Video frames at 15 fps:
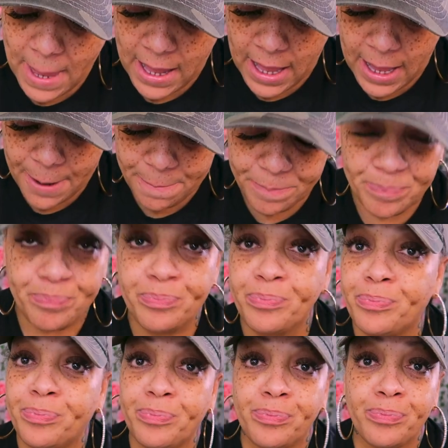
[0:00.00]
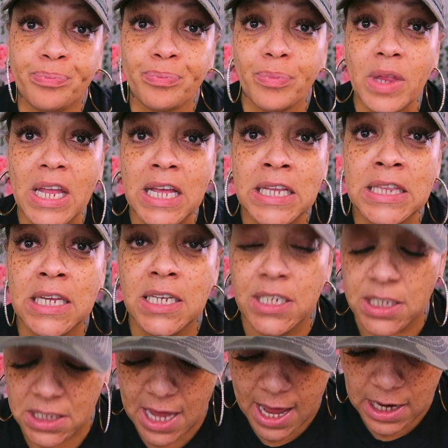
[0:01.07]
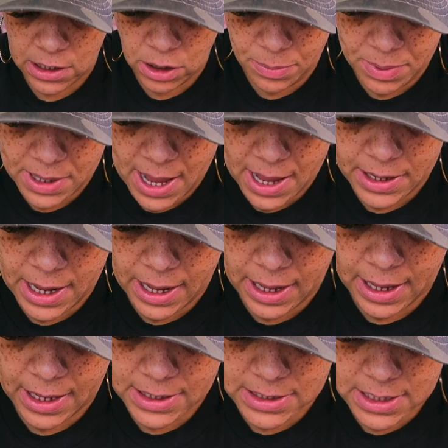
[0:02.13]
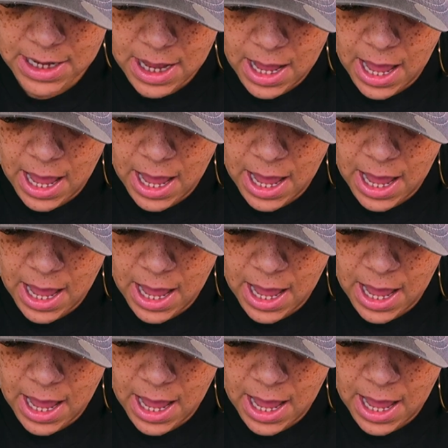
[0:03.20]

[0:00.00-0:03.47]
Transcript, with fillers: And things just got a little bit out of hand